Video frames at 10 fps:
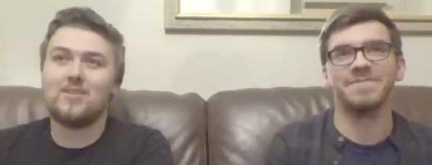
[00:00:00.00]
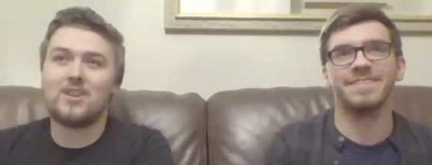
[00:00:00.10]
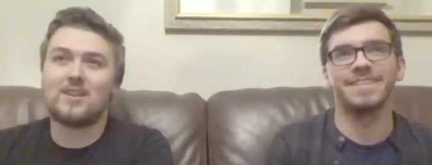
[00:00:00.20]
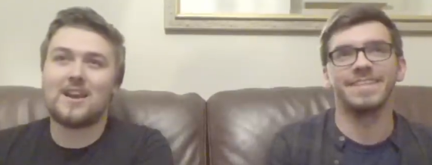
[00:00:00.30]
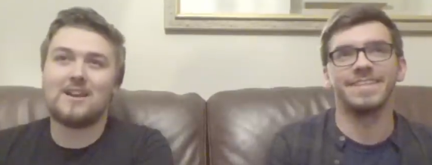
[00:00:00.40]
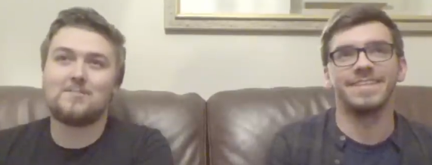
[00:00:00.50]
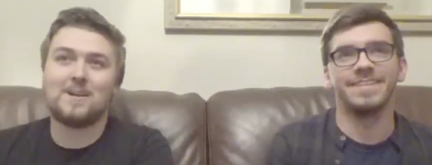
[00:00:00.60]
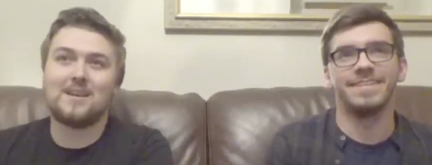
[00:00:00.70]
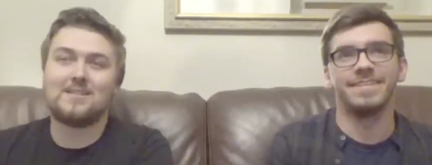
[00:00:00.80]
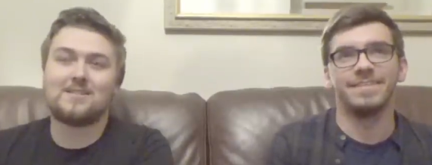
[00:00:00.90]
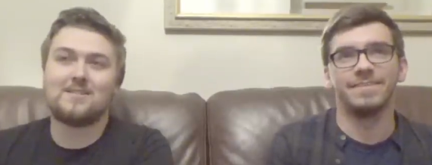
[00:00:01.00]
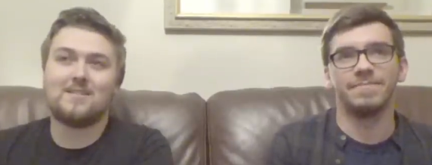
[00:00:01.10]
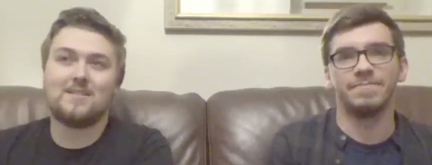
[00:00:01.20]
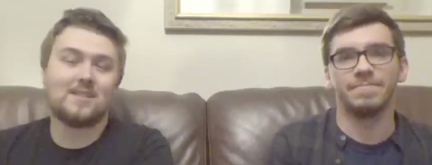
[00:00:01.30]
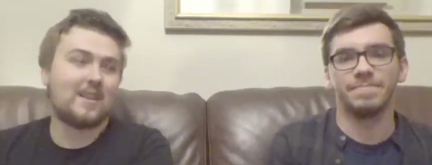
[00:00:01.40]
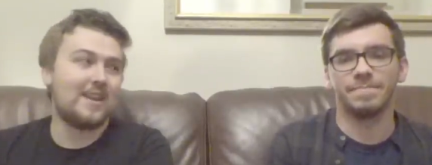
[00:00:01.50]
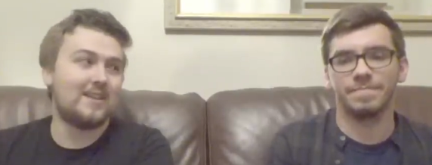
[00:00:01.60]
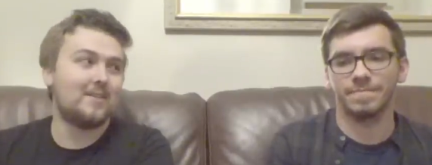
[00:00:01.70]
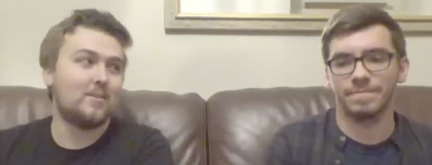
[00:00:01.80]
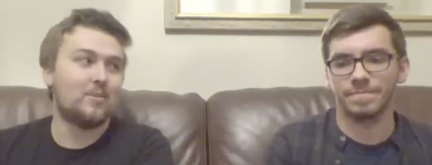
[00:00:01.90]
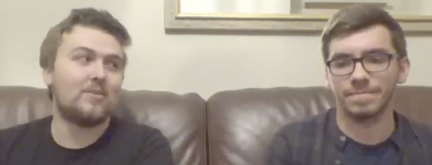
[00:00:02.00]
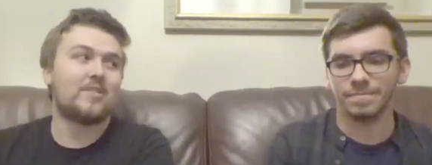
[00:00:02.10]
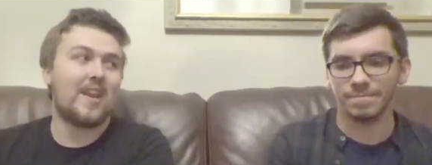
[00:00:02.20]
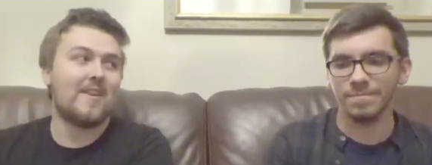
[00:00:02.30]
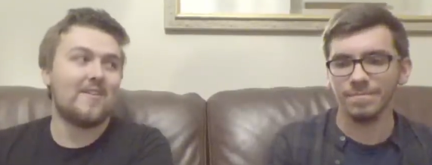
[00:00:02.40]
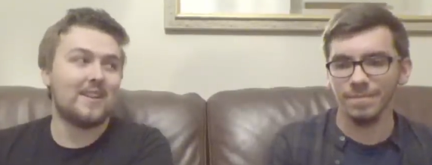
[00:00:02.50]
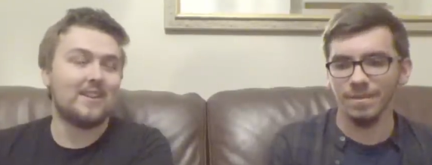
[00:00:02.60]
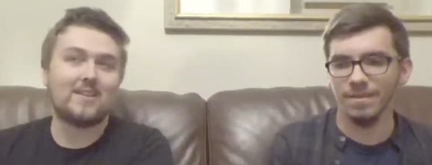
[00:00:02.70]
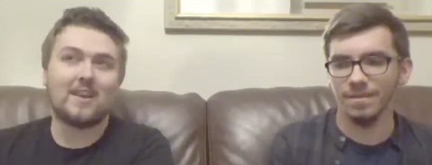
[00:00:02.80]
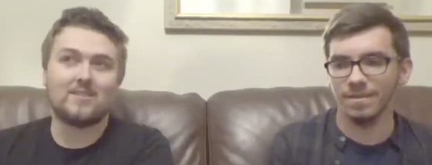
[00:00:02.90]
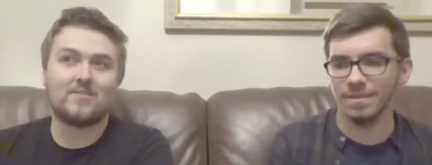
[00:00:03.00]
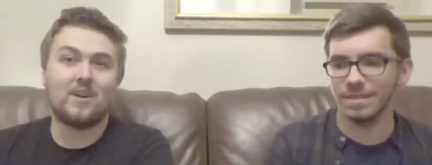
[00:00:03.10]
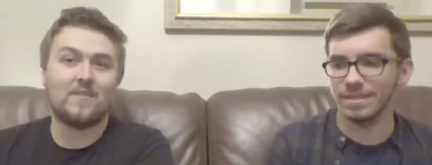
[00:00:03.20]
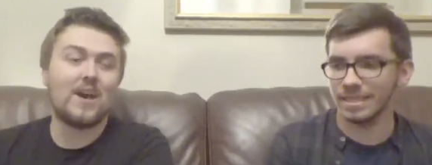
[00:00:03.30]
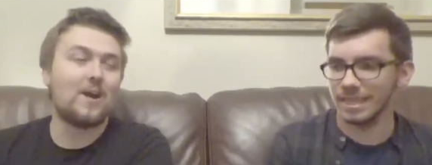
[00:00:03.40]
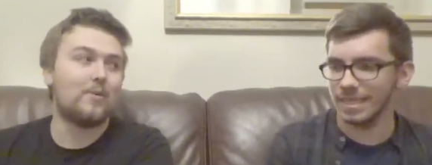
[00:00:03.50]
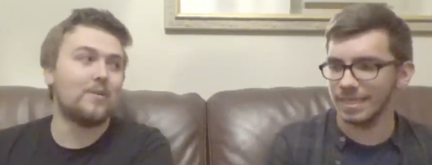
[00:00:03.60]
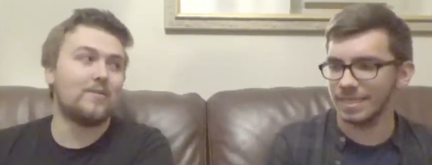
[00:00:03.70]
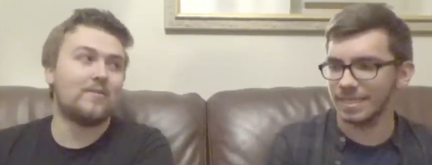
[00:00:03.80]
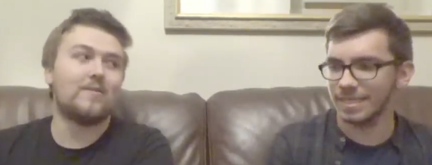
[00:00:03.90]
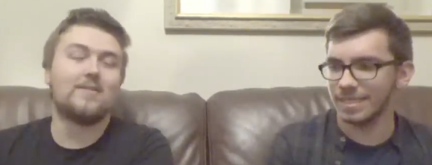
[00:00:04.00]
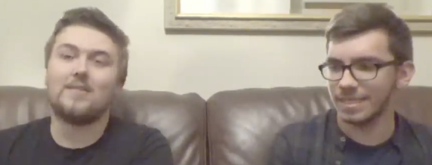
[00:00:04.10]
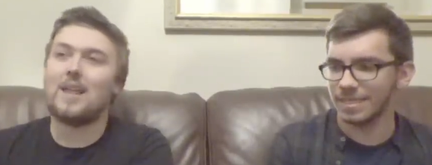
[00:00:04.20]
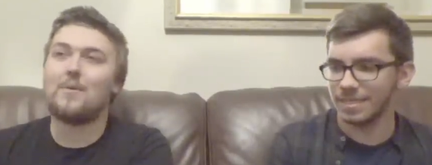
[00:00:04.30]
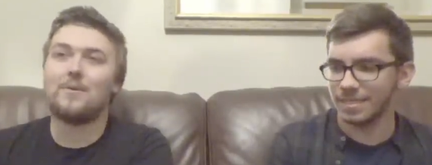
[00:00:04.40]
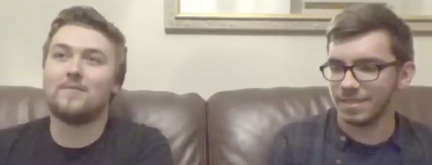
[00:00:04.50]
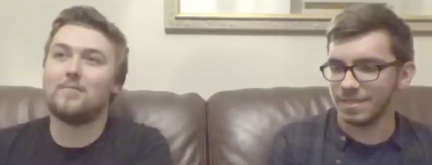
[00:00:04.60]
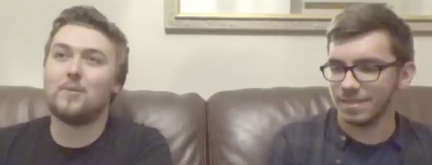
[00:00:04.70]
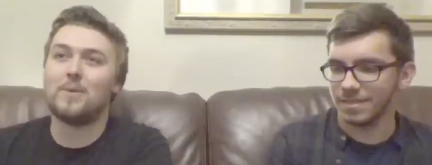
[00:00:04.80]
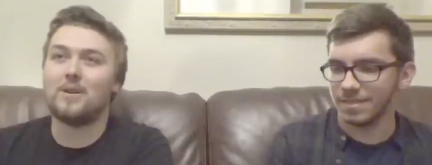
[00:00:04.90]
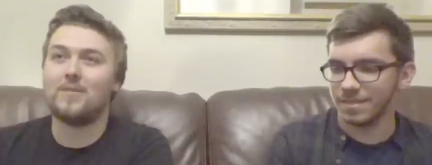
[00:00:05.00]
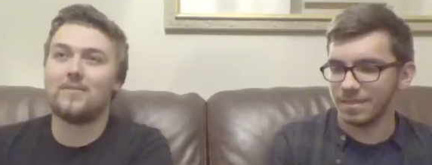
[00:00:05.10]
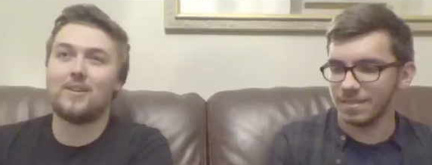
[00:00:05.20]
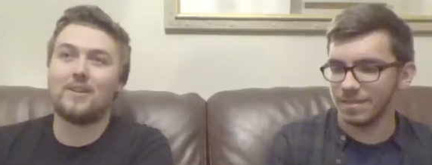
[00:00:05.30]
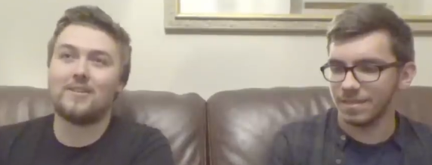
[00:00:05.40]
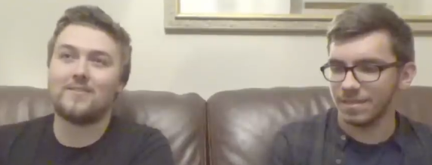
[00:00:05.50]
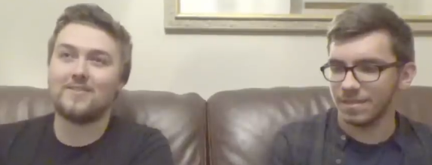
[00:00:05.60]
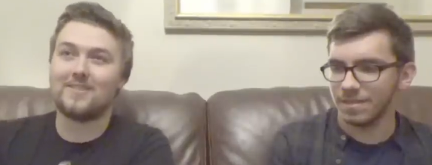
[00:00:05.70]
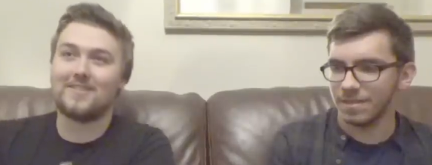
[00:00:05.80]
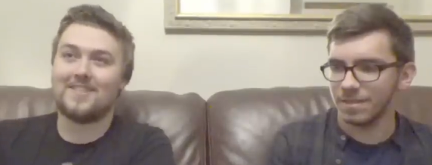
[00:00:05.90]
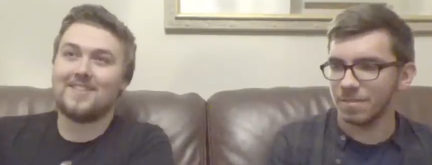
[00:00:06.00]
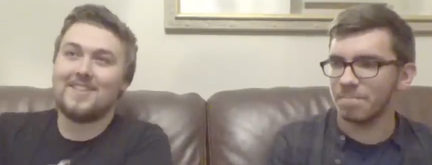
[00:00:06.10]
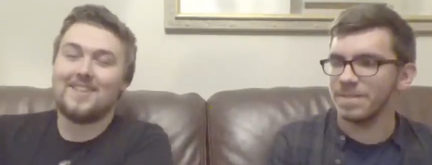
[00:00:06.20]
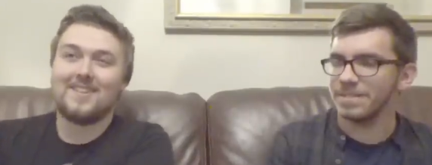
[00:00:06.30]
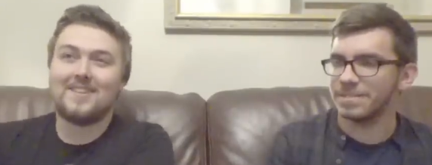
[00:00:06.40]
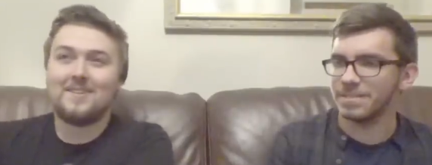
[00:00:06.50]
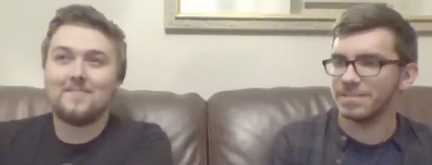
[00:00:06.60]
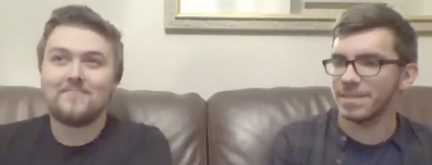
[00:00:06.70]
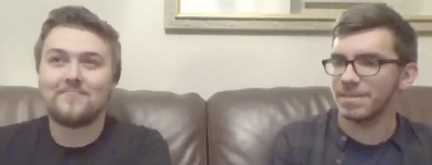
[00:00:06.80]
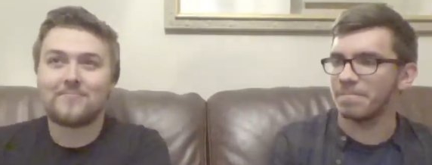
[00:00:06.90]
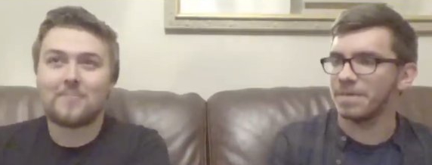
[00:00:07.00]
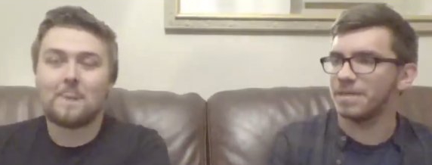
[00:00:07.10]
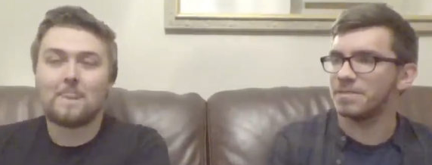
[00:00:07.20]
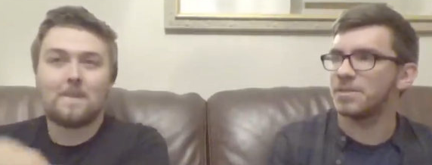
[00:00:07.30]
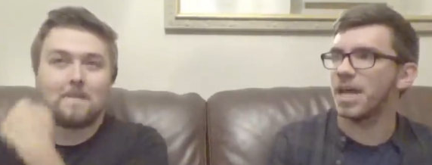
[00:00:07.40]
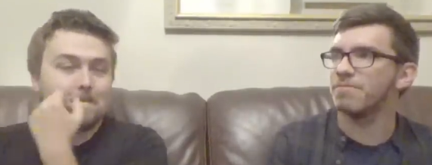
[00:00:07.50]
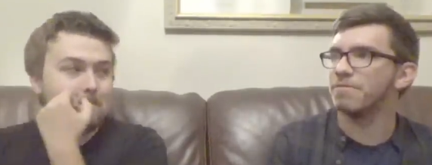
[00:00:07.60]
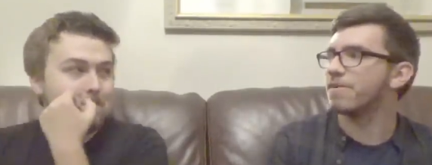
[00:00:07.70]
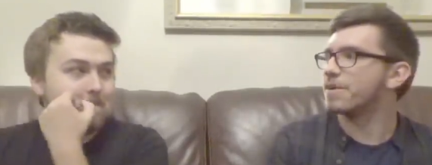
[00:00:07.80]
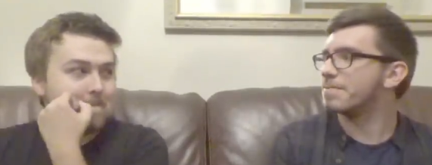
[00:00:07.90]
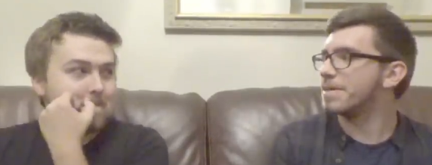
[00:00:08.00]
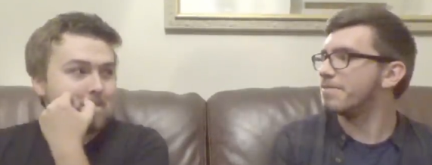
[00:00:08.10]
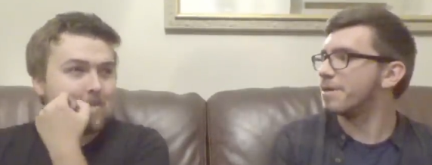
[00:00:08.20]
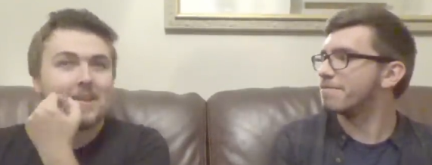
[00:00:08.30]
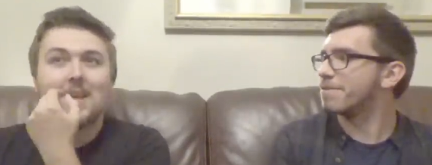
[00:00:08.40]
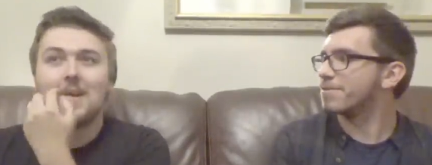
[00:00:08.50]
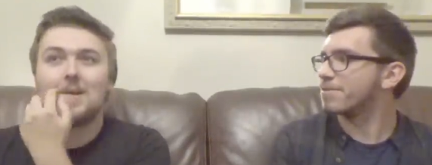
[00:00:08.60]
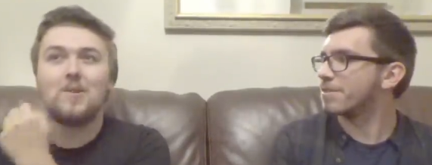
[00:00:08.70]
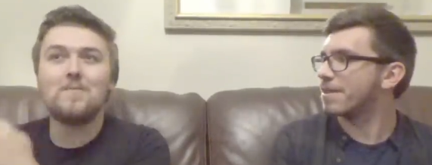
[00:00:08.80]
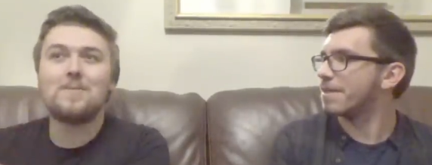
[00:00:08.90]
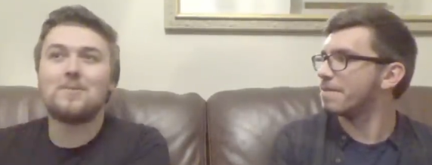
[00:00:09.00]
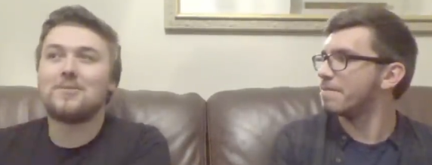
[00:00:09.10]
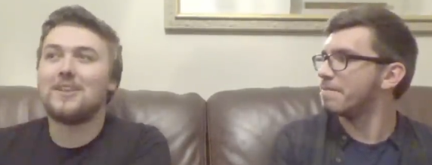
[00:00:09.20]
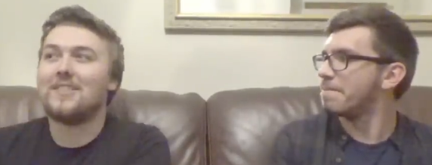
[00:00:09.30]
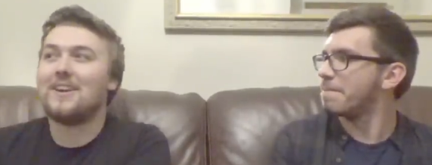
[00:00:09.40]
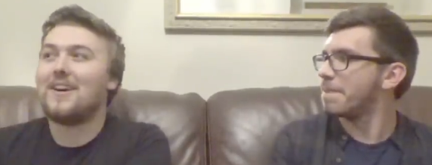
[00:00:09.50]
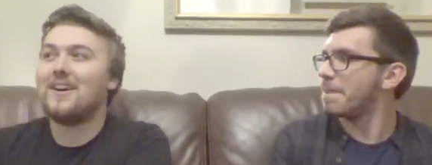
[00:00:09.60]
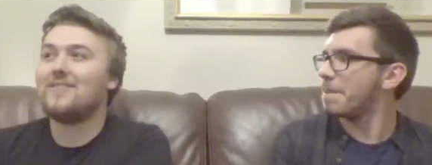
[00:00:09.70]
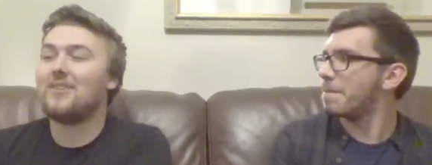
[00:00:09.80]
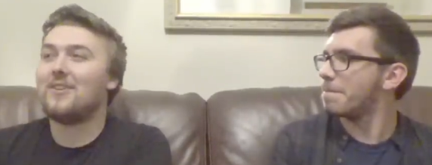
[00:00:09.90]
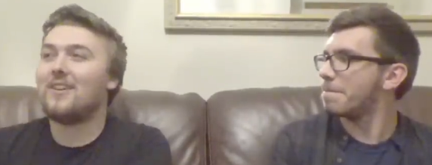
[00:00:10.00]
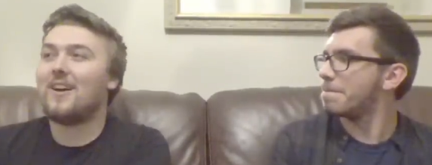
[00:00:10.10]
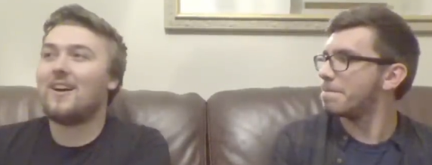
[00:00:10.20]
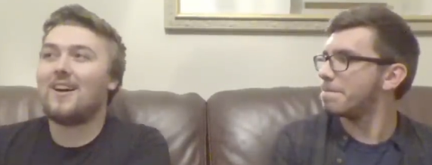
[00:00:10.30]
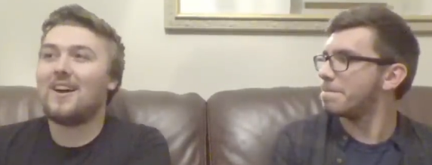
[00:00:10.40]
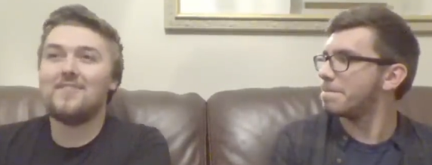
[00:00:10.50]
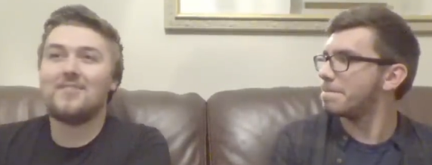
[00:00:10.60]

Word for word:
Speaker 1: think gas mask, Kid was scary in 2005. That yeah. would have that would have put me off for life.
Speaker 2: The Beast in the Satan Pit terrified me. Even yeah, a lot
Speaker 1: of people said that. I've not I've